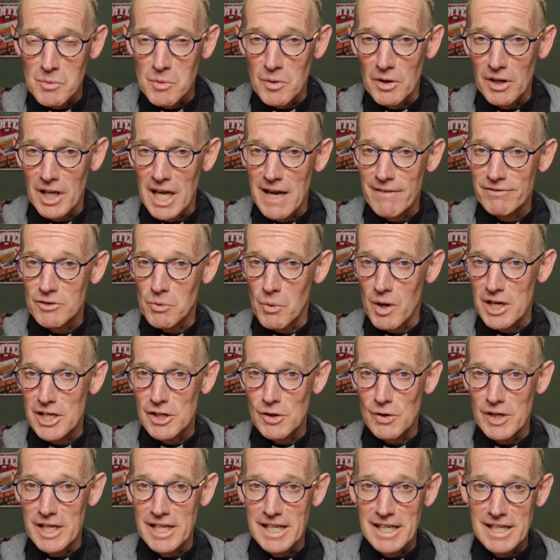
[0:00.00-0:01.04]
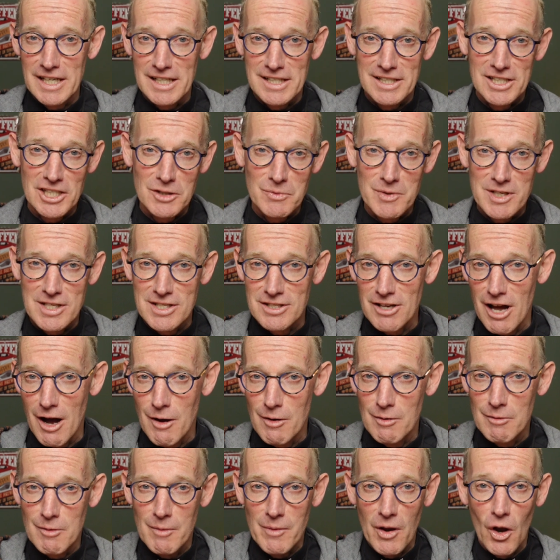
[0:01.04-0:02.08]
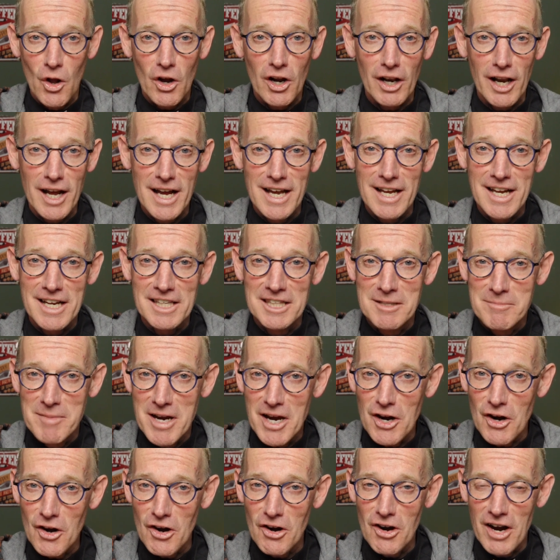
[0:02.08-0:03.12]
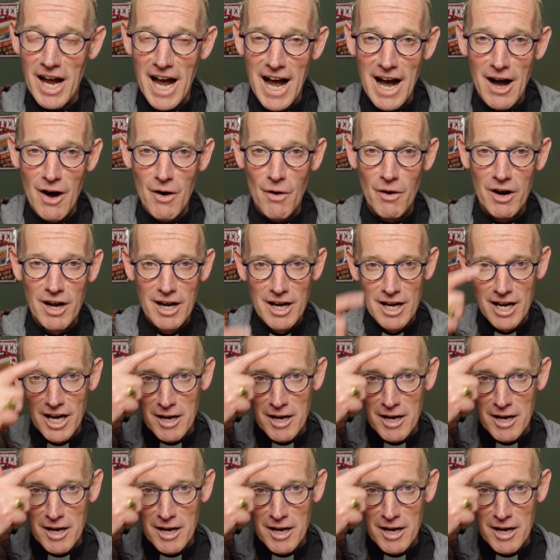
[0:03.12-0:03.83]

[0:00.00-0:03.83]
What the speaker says: We're left wondering until we saw what we looked like in the mirror, how